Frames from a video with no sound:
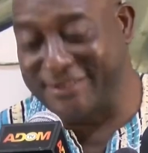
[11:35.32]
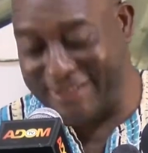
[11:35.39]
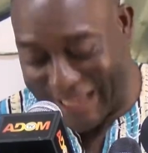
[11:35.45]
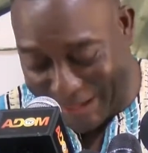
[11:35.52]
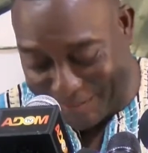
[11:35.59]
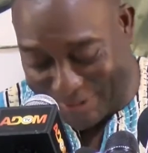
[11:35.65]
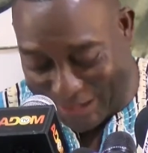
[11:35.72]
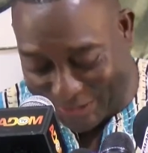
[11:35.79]

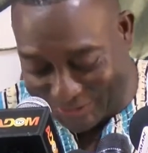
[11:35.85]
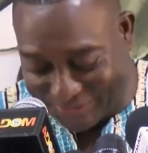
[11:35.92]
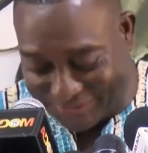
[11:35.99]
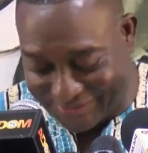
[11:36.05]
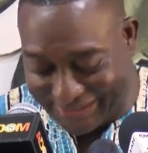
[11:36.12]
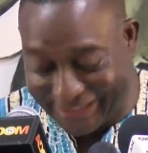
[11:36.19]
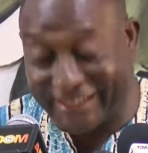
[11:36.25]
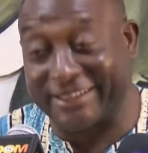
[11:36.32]
about
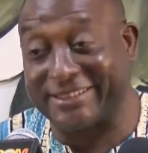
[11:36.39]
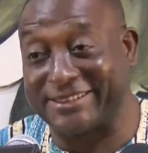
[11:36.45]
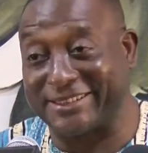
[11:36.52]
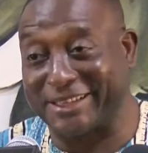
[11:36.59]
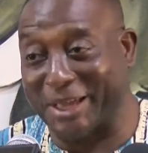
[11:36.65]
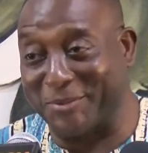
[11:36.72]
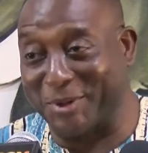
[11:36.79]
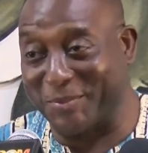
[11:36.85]

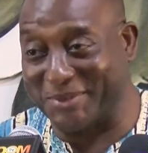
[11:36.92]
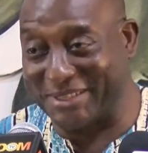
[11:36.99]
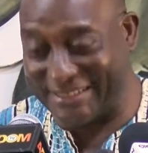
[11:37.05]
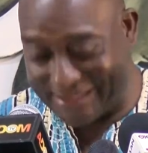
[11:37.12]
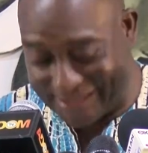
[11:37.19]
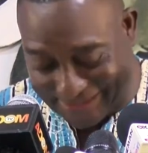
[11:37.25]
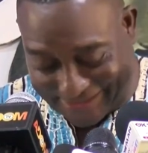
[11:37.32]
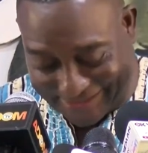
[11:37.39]
electing
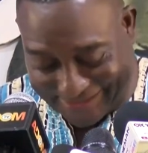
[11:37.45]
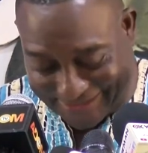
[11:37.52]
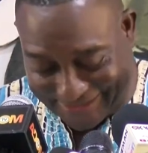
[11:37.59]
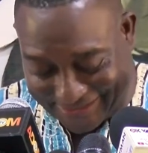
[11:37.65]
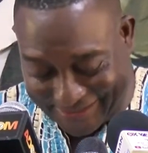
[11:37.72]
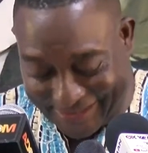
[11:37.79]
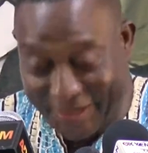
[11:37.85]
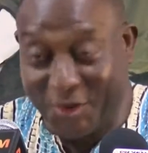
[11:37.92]
MMDCs.
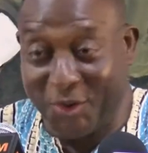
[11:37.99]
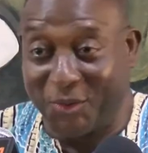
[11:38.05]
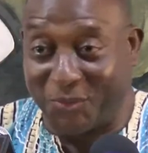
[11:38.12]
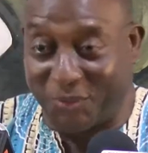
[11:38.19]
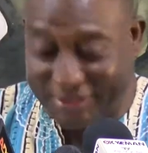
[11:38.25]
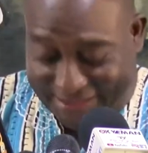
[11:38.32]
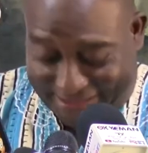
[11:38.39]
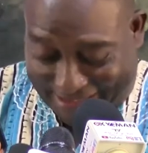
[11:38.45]

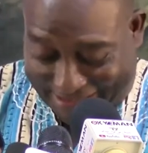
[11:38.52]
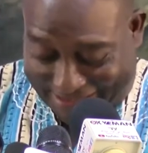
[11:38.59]
What is at